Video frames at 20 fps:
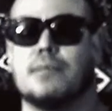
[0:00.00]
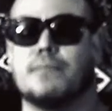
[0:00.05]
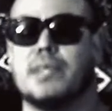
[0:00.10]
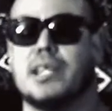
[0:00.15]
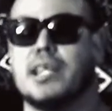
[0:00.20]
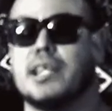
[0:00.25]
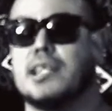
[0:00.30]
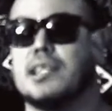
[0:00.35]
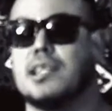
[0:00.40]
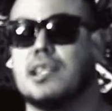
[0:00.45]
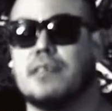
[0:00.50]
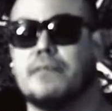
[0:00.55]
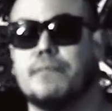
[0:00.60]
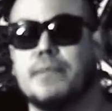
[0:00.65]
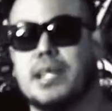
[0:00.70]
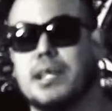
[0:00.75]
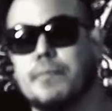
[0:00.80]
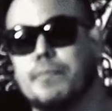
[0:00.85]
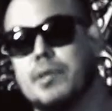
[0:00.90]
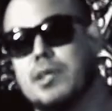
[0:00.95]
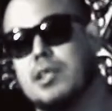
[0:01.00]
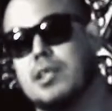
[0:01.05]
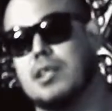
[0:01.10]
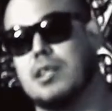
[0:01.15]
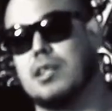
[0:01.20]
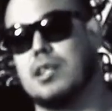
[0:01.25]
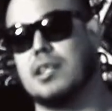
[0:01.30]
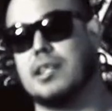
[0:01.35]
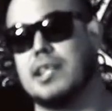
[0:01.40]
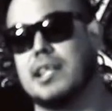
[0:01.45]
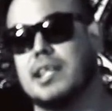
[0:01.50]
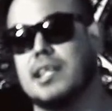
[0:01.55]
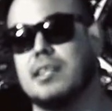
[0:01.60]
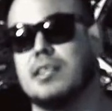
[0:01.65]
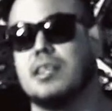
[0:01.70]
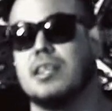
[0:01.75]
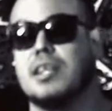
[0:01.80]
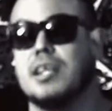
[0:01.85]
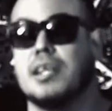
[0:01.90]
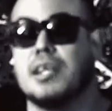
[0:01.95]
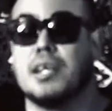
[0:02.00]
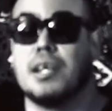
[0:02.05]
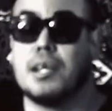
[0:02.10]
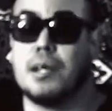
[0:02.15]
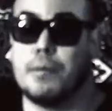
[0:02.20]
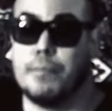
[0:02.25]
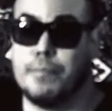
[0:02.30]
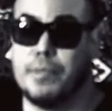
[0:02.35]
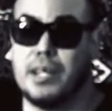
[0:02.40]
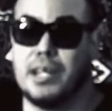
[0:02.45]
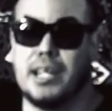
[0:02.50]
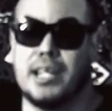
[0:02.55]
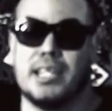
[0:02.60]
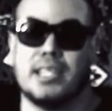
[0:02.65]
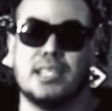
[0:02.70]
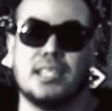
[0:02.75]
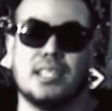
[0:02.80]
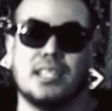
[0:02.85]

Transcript: I'm not going to give my opinion on that. But,